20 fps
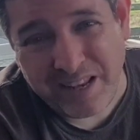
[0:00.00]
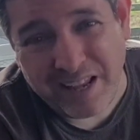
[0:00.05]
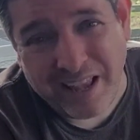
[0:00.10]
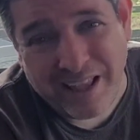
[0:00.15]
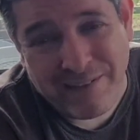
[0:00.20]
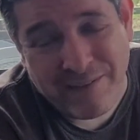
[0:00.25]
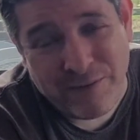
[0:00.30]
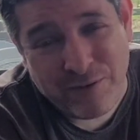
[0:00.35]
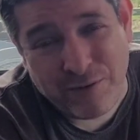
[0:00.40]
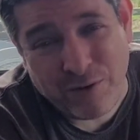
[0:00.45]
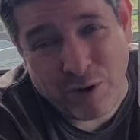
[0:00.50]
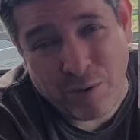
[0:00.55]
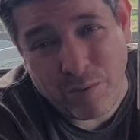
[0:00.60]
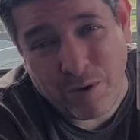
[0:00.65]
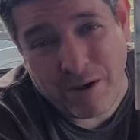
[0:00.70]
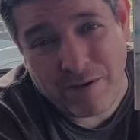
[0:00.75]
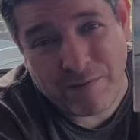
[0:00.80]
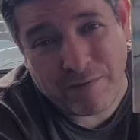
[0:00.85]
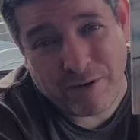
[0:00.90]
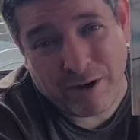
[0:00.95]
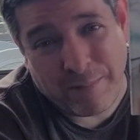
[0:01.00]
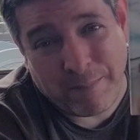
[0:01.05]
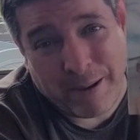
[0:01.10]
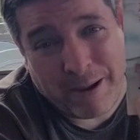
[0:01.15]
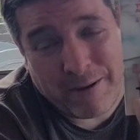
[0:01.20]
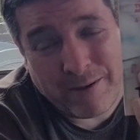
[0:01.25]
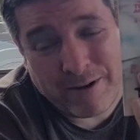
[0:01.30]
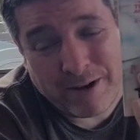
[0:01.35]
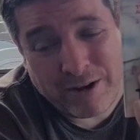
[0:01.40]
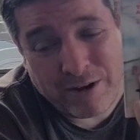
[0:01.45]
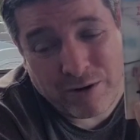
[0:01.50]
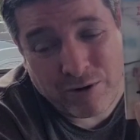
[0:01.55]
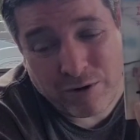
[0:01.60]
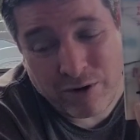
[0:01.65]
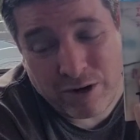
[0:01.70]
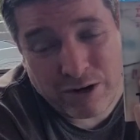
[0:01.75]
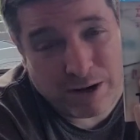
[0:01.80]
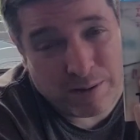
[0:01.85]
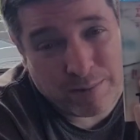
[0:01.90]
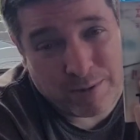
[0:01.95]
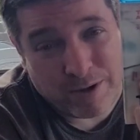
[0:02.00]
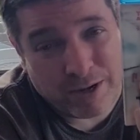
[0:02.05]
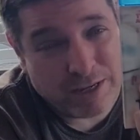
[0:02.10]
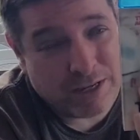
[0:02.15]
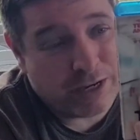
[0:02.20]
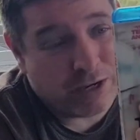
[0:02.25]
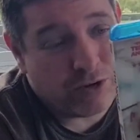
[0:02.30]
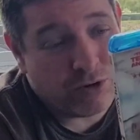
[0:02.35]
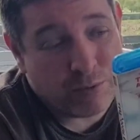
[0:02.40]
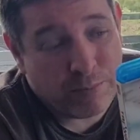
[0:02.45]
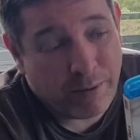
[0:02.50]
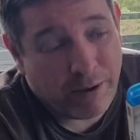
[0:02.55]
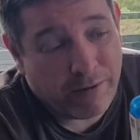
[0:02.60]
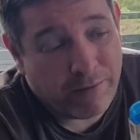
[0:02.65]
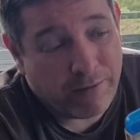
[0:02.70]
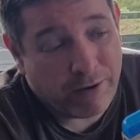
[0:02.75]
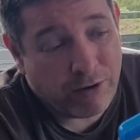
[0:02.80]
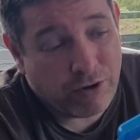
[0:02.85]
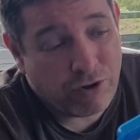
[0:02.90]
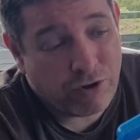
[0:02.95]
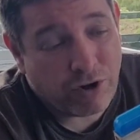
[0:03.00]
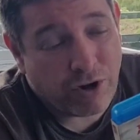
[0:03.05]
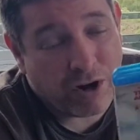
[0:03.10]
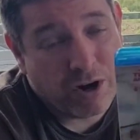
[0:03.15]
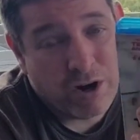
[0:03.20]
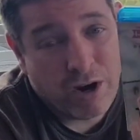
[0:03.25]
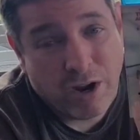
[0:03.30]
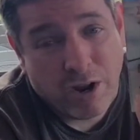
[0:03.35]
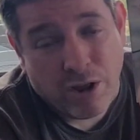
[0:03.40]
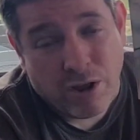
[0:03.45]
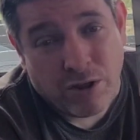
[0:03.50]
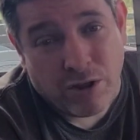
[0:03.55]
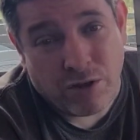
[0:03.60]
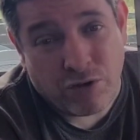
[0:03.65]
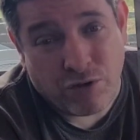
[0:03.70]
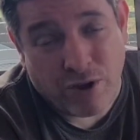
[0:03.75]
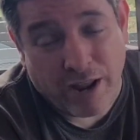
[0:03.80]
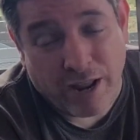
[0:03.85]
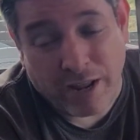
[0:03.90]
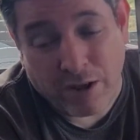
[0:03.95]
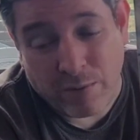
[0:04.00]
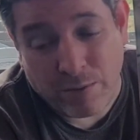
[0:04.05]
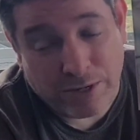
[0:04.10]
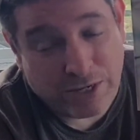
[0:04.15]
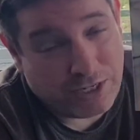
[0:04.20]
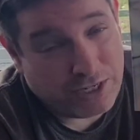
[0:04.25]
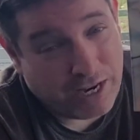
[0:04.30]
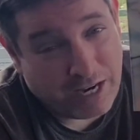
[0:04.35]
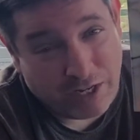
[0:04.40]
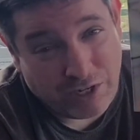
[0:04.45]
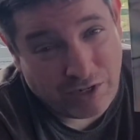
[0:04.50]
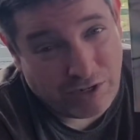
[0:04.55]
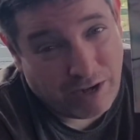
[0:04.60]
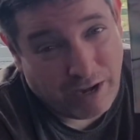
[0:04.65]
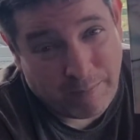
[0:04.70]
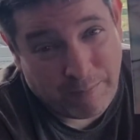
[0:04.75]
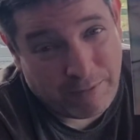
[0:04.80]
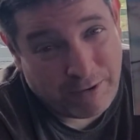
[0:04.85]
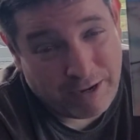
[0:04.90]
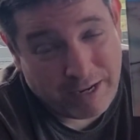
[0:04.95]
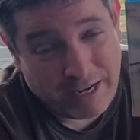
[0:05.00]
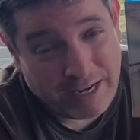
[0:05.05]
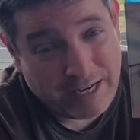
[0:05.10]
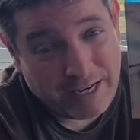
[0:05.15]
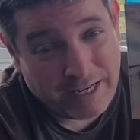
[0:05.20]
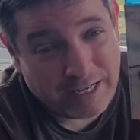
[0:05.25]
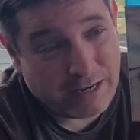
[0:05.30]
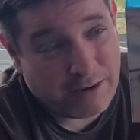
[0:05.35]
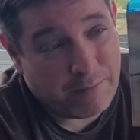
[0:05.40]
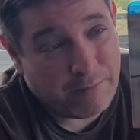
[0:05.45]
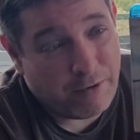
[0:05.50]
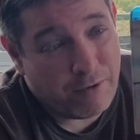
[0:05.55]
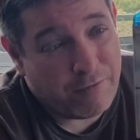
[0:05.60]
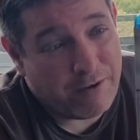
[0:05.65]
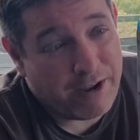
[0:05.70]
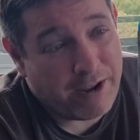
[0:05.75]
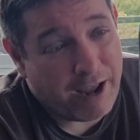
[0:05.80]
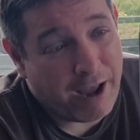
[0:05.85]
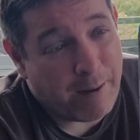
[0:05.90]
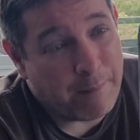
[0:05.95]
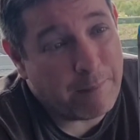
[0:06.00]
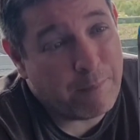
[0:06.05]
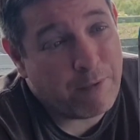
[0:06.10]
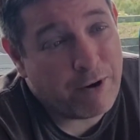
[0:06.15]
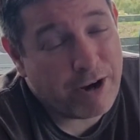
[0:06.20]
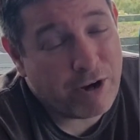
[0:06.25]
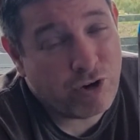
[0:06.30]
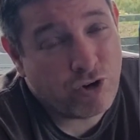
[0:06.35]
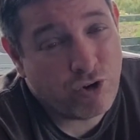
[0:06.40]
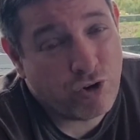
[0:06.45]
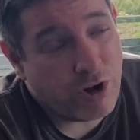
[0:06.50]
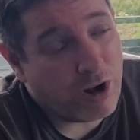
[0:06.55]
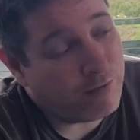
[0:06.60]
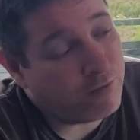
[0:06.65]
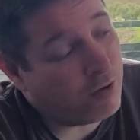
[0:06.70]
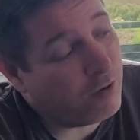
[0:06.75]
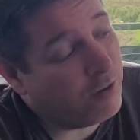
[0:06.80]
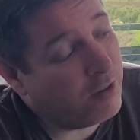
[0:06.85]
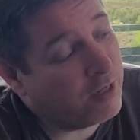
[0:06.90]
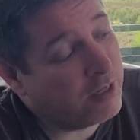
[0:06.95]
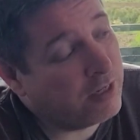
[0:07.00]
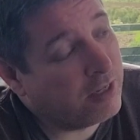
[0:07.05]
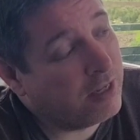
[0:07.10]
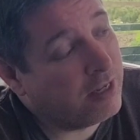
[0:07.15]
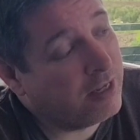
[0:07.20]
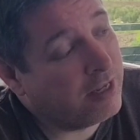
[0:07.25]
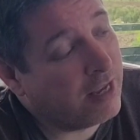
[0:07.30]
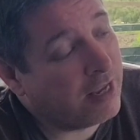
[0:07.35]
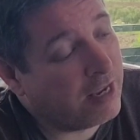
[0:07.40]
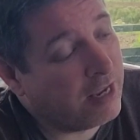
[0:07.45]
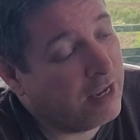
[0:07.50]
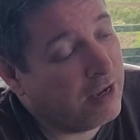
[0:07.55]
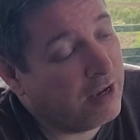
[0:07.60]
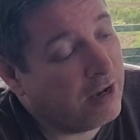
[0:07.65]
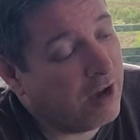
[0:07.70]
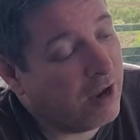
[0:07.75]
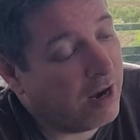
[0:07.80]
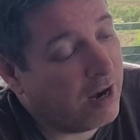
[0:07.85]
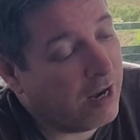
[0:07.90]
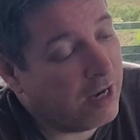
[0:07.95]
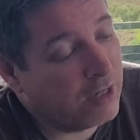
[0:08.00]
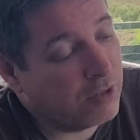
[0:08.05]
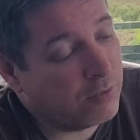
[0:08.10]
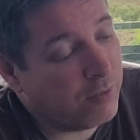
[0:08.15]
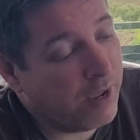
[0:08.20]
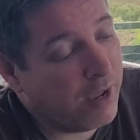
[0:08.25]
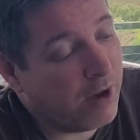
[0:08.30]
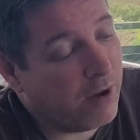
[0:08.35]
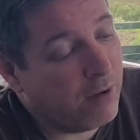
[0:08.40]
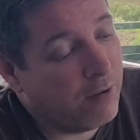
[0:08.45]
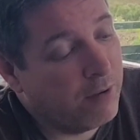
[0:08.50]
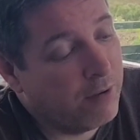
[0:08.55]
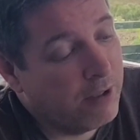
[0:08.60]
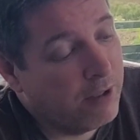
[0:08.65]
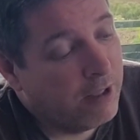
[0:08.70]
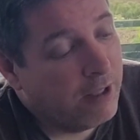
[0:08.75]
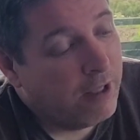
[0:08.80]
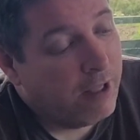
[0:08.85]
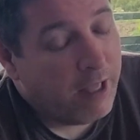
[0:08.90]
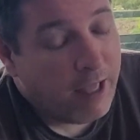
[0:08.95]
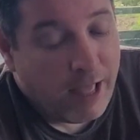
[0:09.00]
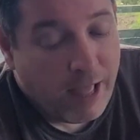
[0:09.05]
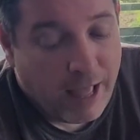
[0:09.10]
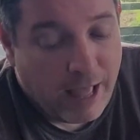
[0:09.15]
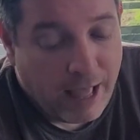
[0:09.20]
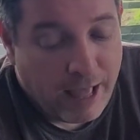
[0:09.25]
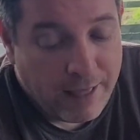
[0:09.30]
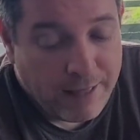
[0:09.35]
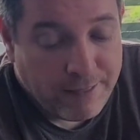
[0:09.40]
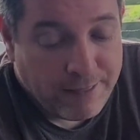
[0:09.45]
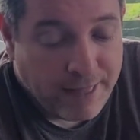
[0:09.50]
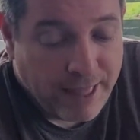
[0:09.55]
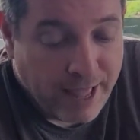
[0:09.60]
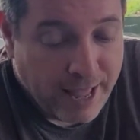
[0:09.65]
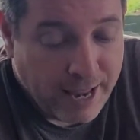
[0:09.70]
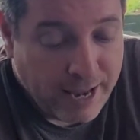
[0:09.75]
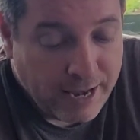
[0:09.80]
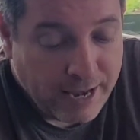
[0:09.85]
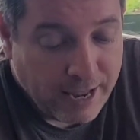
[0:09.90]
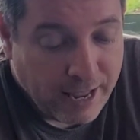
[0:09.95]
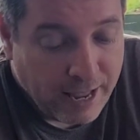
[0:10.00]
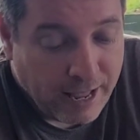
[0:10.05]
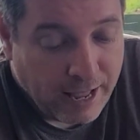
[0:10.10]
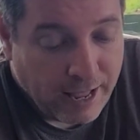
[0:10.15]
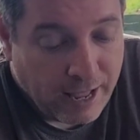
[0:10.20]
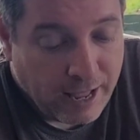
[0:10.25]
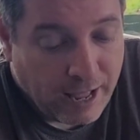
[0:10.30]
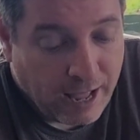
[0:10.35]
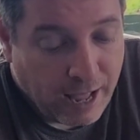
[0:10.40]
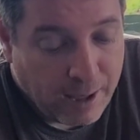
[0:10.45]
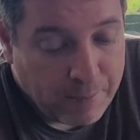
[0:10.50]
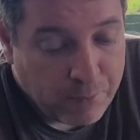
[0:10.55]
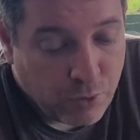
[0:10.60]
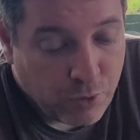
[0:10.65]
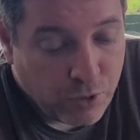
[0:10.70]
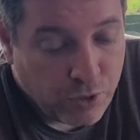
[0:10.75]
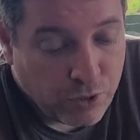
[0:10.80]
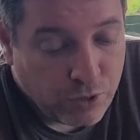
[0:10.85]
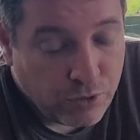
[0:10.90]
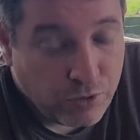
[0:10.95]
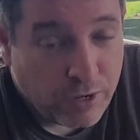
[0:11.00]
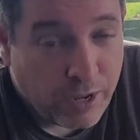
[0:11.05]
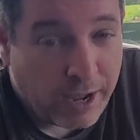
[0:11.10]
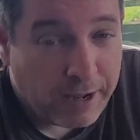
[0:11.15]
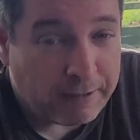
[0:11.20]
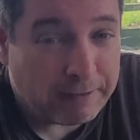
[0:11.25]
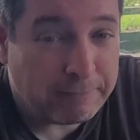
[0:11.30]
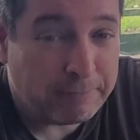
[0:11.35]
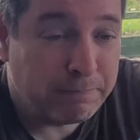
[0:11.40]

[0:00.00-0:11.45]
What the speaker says: if you've got one for a pound and you're going to double it to a £2 voucher, The Triangle, which is actually a pretty decent movie, I'm pretty sure I've got this lenticular as well, then I'm going to do that.